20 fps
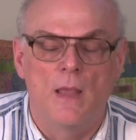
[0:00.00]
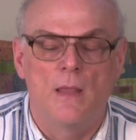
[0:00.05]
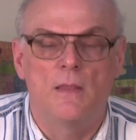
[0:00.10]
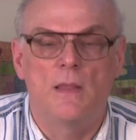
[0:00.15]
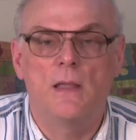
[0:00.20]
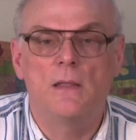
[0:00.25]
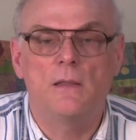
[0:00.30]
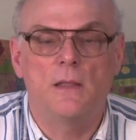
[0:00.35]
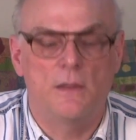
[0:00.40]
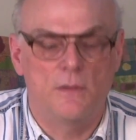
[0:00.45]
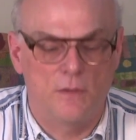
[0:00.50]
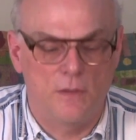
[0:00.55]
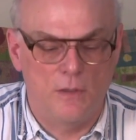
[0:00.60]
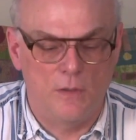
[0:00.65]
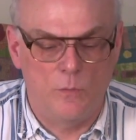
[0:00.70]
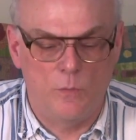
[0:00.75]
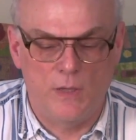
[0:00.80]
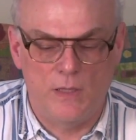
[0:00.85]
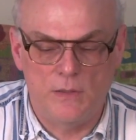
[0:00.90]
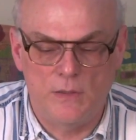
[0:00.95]
Then let
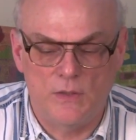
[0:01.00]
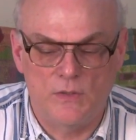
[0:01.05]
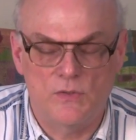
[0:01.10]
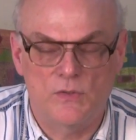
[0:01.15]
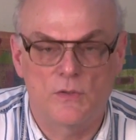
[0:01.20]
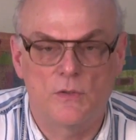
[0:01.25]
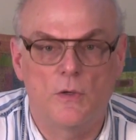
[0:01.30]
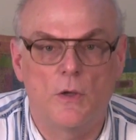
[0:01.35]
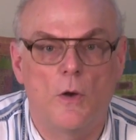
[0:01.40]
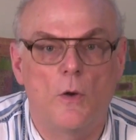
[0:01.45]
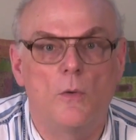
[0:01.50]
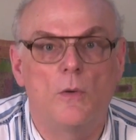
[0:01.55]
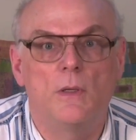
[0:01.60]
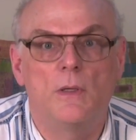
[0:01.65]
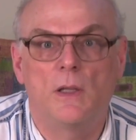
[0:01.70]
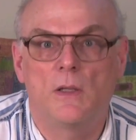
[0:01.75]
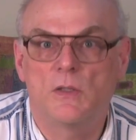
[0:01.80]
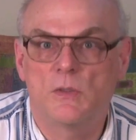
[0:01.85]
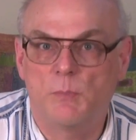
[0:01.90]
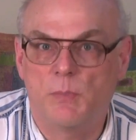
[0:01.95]
the witness go and
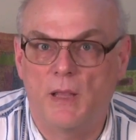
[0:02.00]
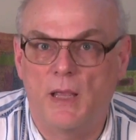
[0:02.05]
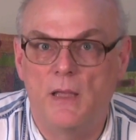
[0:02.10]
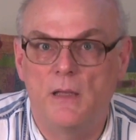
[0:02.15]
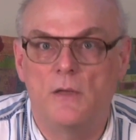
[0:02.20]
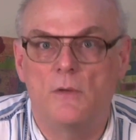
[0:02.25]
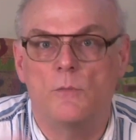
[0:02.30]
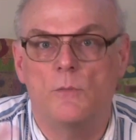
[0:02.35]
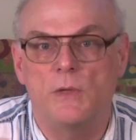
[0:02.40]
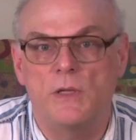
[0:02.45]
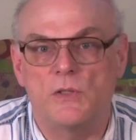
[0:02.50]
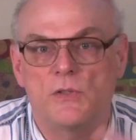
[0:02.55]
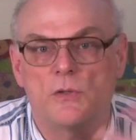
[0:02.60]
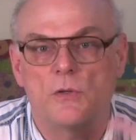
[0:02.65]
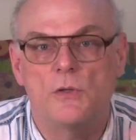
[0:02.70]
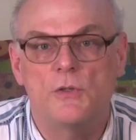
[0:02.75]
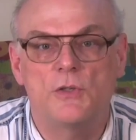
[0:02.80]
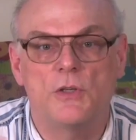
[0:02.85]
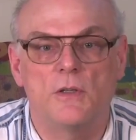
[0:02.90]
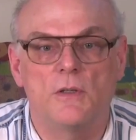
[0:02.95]
explain it and
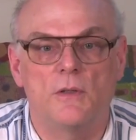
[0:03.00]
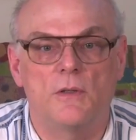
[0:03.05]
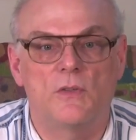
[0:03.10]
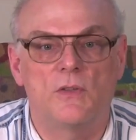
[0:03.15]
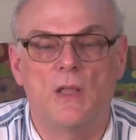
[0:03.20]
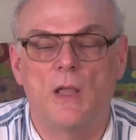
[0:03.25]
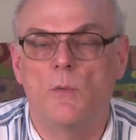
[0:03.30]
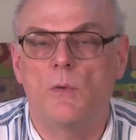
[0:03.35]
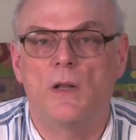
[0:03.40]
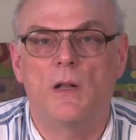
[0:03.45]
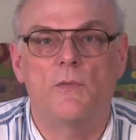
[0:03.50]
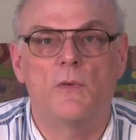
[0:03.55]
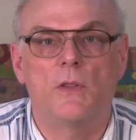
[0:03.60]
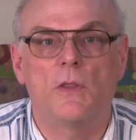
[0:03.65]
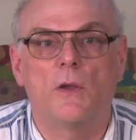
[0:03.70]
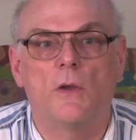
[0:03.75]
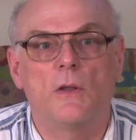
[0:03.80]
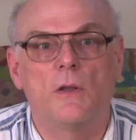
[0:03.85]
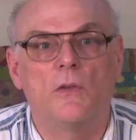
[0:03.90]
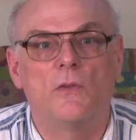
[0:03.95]
research it and say whatever
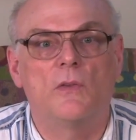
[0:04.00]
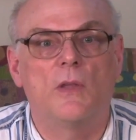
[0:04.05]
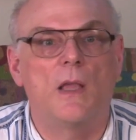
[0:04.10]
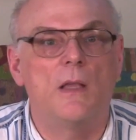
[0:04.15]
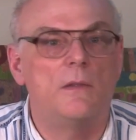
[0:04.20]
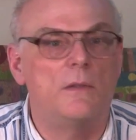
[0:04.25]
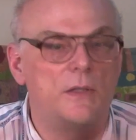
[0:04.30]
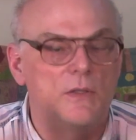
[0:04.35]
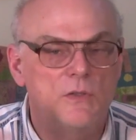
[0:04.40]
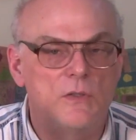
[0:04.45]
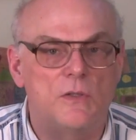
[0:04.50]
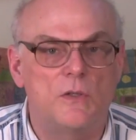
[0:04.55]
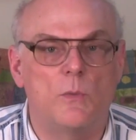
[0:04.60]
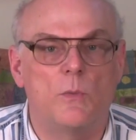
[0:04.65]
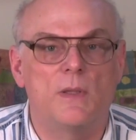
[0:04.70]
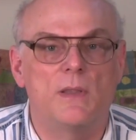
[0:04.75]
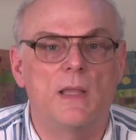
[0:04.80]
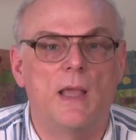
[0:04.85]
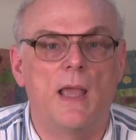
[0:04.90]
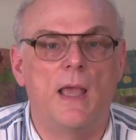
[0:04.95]
they're going to say. Listen to
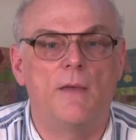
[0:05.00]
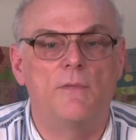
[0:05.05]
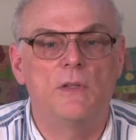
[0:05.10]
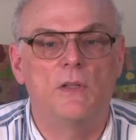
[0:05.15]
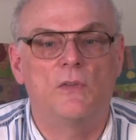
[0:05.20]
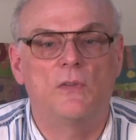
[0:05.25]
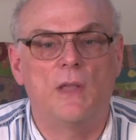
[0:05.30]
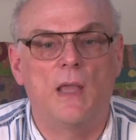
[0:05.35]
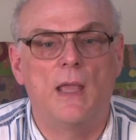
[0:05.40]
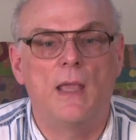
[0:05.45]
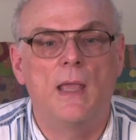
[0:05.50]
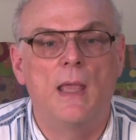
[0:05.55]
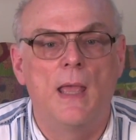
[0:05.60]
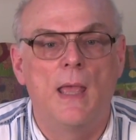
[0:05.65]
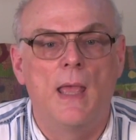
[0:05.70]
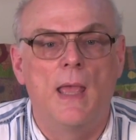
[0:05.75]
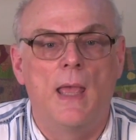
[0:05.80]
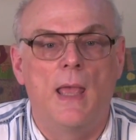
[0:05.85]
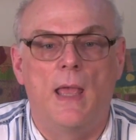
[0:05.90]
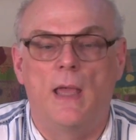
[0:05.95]
what they have to say,
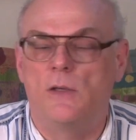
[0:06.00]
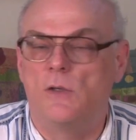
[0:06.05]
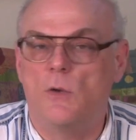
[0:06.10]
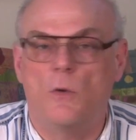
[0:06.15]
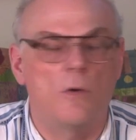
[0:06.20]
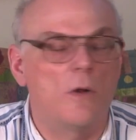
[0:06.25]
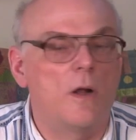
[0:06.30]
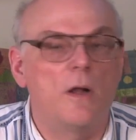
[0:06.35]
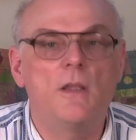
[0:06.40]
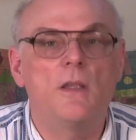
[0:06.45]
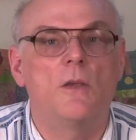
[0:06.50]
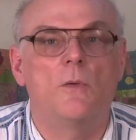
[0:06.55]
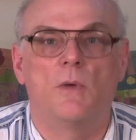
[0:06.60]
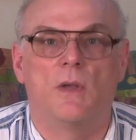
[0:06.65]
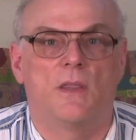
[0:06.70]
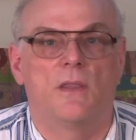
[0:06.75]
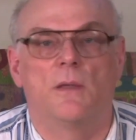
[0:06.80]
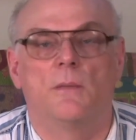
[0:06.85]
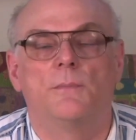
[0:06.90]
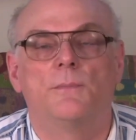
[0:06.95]
and don't argue
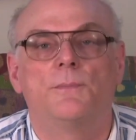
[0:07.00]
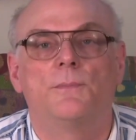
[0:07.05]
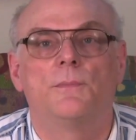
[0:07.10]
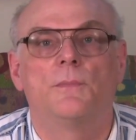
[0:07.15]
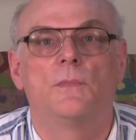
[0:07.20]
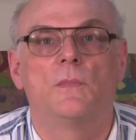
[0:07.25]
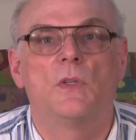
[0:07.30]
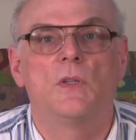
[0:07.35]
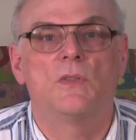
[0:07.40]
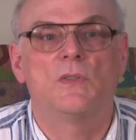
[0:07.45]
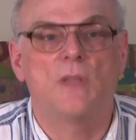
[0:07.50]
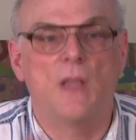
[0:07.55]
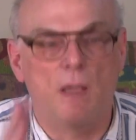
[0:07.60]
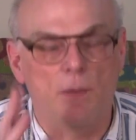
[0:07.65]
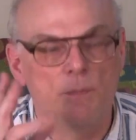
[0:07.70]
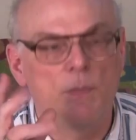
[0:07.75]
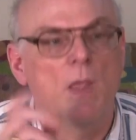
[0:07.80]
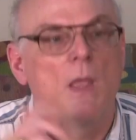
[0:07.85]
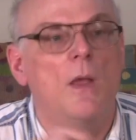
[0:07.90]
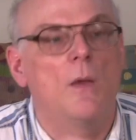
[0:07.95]
with them. Just
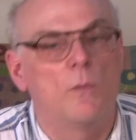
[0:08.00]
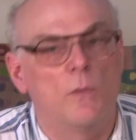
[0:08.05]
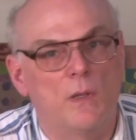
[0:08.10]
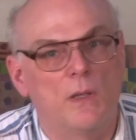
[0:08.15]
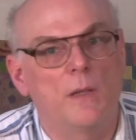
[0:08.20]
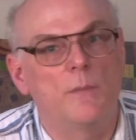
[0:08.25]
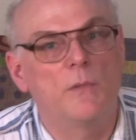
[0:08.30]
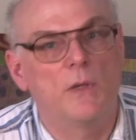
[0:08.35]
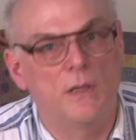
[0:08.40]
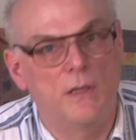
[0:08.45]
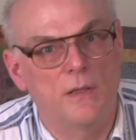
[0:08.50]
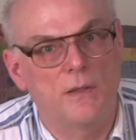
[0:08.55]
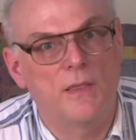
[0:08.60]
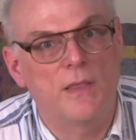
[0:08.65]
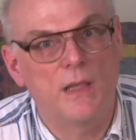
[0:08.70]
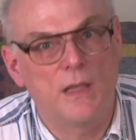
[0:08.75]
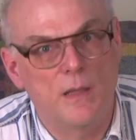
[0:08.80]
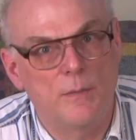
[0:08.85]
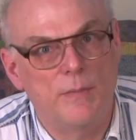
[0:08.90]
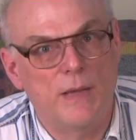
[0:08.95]
say, well, I'm going to
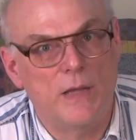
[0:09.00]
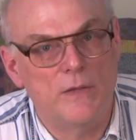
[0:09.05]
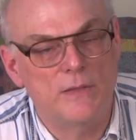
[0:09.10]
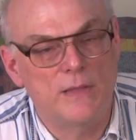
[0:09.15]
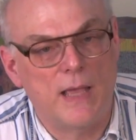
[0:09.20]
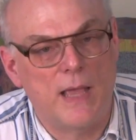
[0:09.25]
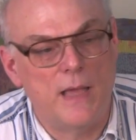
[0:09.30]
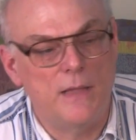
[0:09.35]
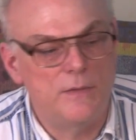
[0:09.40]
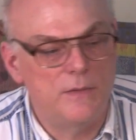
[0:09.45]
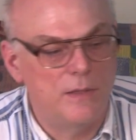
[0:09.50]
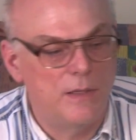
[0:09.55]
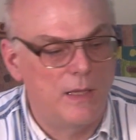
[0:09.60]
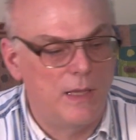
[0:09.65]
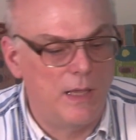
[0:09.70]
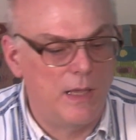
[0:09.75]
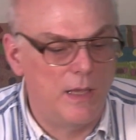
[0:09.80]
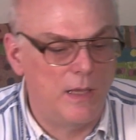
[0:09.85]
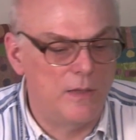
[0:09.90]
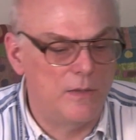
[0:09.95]
think about that
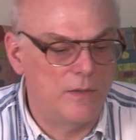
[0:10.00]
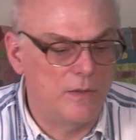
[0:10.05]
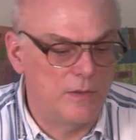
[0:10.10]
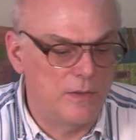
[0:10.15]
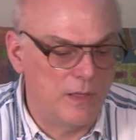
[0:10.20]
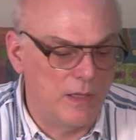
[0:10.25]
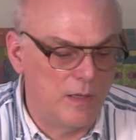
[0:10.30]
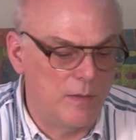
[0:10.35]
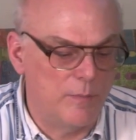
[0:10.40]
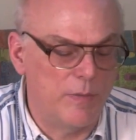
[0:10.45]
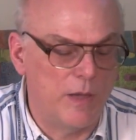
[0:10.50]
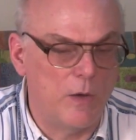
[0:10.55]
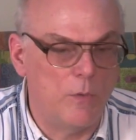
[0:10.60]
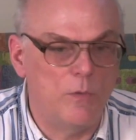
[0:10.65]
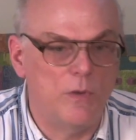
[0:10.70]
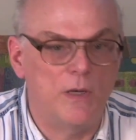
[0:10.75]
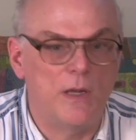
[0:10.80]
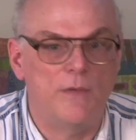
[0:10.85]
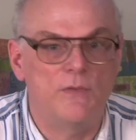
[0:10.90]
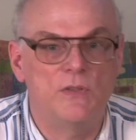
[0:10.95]
and think about
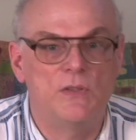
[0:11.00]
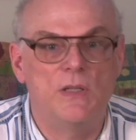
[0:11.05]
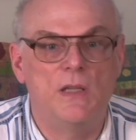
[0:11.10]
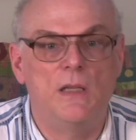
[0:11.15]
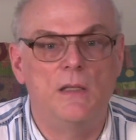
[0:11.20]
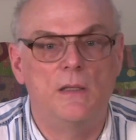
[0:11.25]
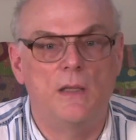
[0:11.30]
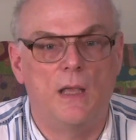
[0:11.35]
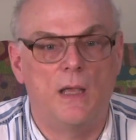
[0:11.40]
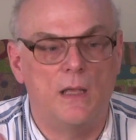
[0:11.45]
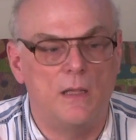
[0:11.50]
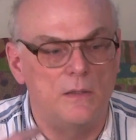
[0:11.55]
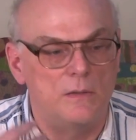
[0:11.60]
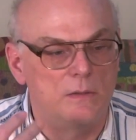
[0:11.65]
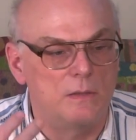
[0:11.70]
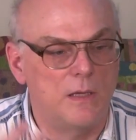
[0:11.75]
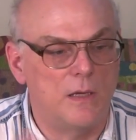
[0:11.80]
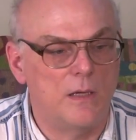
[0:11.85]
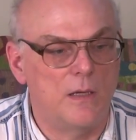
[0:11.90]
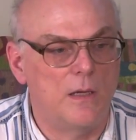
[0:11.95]
what I've seen,
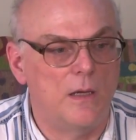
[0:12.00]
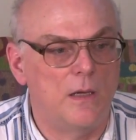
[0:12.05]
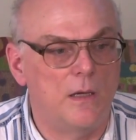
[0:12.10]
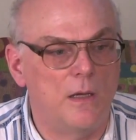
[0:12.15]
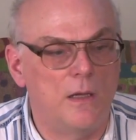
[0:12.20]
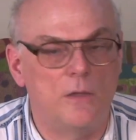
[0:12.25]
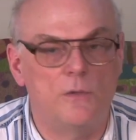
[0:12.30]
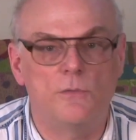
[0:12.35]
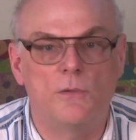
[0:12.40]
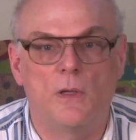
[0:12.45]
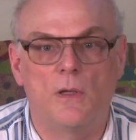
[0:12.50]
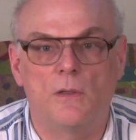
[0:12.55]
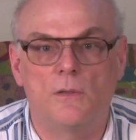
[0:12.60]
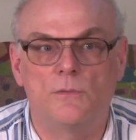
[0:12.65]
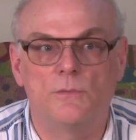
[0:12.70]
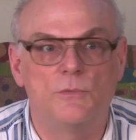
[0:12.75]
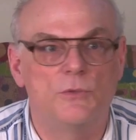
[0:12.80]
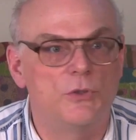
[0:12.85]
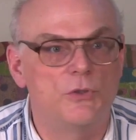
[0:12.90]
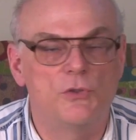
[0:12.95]
and I'll
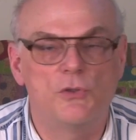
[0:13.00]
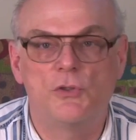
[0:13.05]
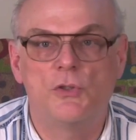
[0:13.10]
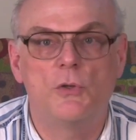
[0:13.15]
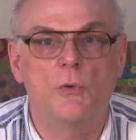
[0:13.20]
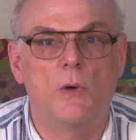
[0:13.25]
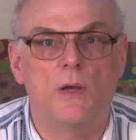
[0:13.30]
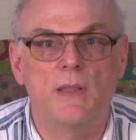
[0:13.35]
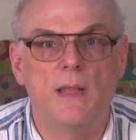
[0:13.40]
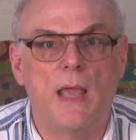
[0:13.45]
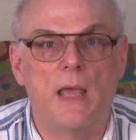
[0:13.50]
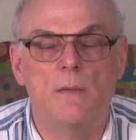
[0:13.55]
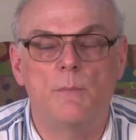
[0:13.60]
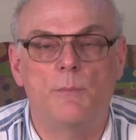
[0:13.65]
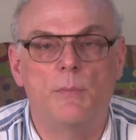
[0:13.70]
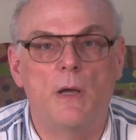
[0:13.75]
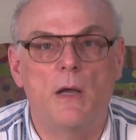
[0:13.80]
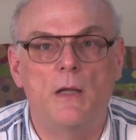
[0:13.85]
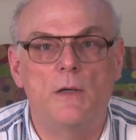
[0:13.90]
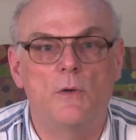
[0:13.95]
just chew on that and
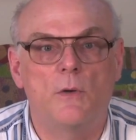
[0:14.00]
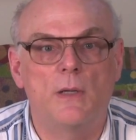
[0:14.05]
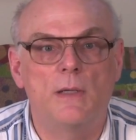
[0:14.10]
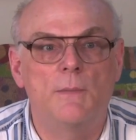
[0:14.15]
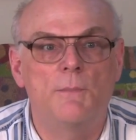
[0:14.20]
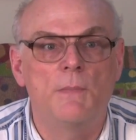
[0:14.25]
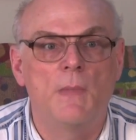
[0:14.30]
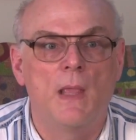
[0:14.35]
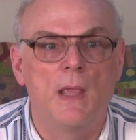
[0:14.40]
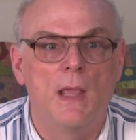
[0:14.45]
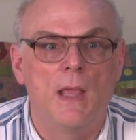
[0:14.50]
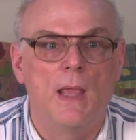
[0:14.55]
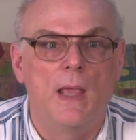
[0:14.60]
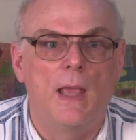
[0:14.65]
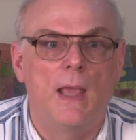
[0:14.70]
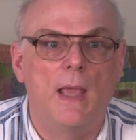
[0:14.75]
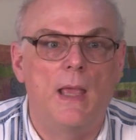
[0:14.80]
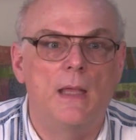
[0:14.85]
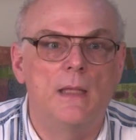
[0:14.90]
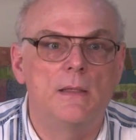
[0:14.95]
ponder it,
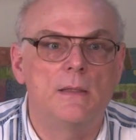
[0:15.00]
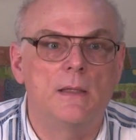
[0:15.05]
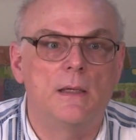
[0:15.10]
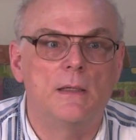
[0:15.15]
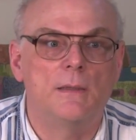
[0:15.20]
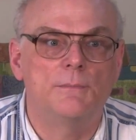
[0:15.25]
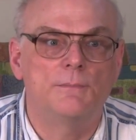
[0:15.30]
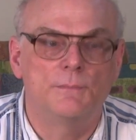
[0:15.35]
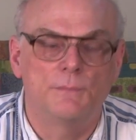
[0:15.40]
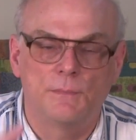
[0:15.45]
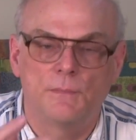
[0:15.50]
and